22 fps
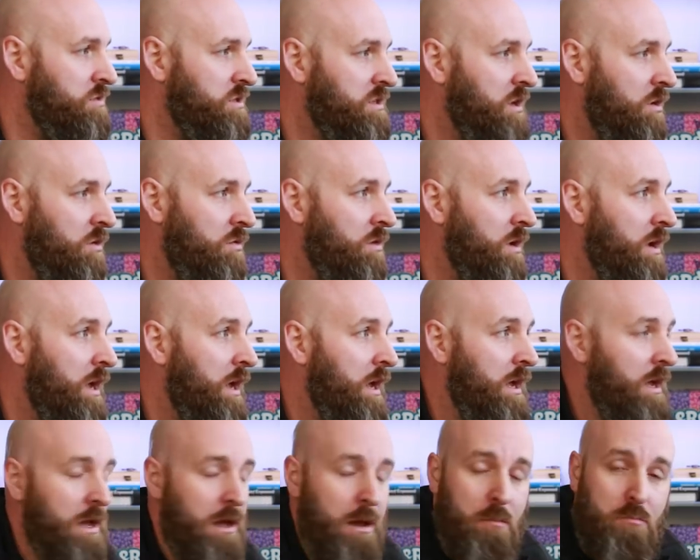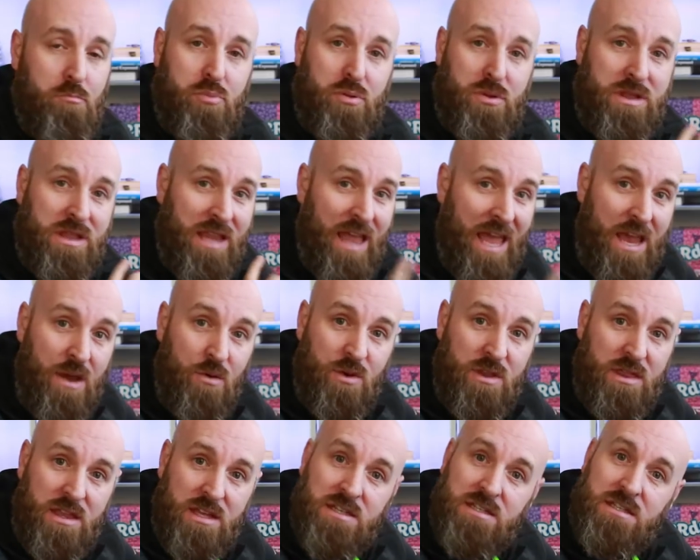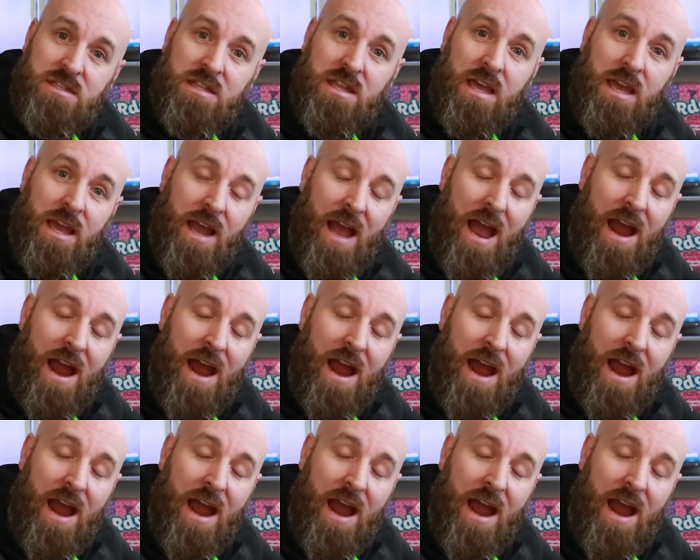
So play with this thing.